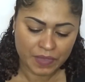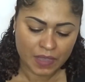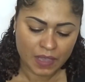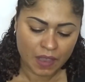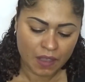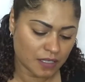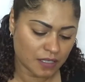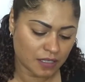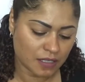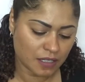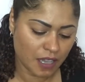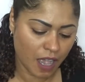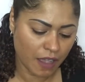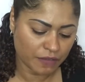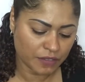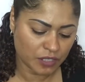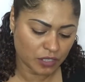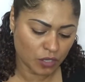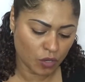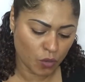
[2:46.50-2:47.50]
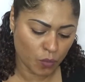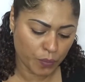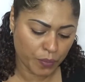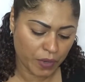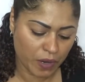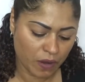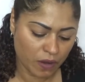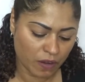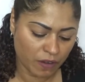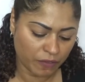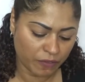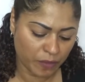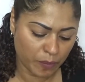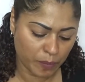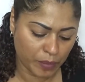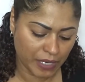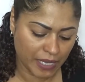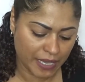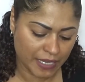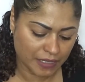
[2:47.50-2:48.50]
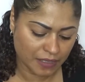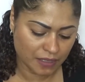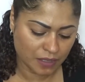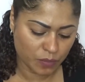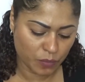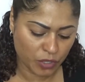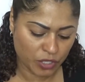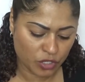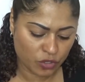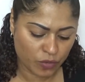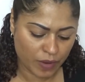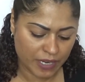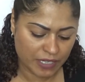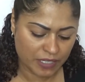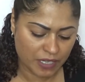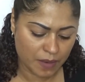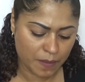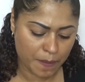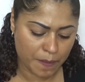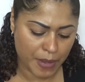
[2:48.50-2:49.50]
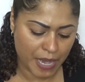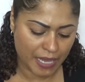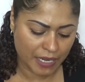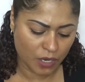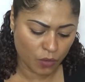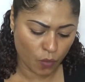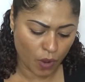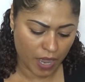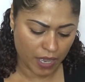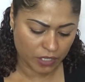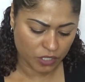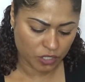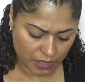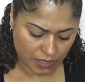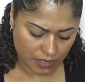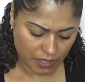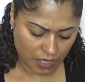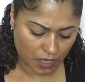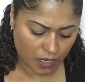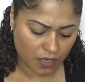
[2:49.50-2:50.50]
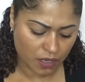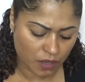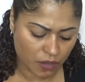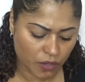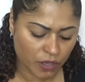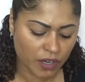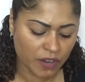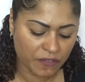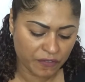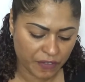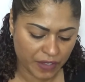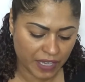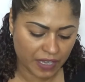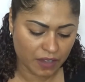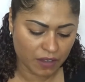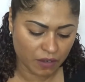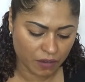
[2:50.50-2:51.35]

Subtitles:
Soft Soap Earth Blends Moisturizing Body Wash. They say coconut and fig.